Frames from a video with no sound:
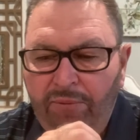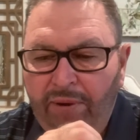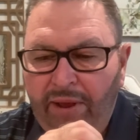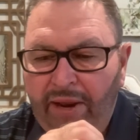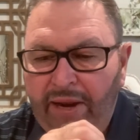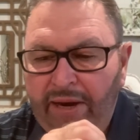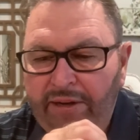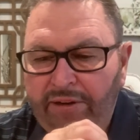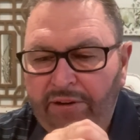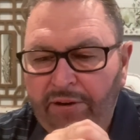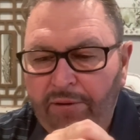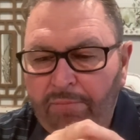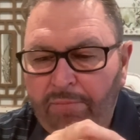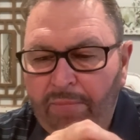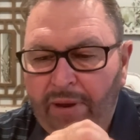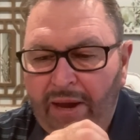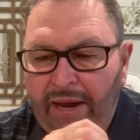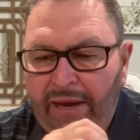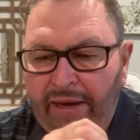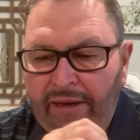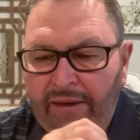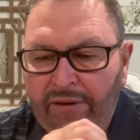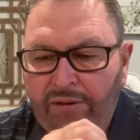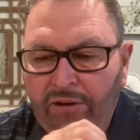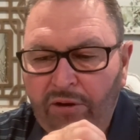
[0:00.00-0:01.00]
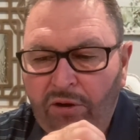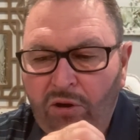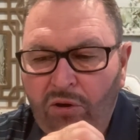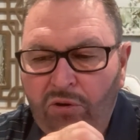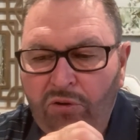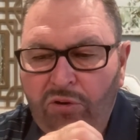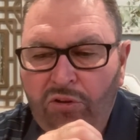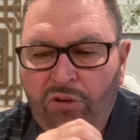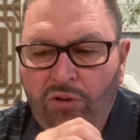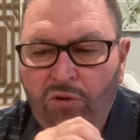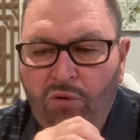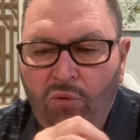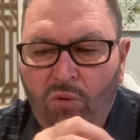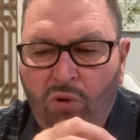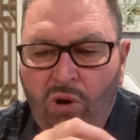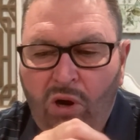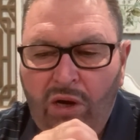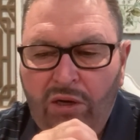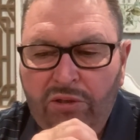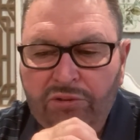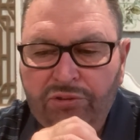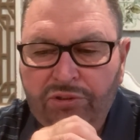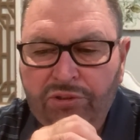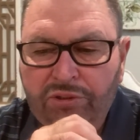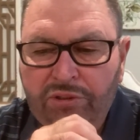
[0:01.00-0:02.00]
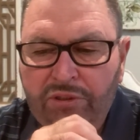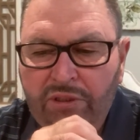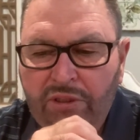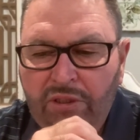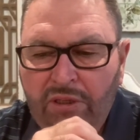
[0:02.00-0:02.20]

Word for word: ready to make to go to the cross.